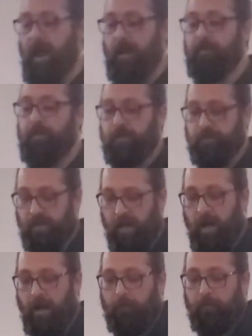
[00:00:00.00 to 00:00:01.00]
at the
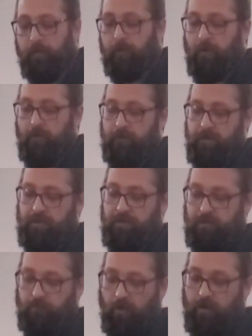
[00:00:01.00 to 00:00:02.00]
top of this
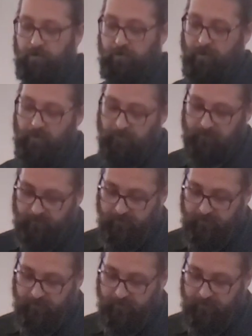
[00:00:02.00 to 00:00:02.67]
structure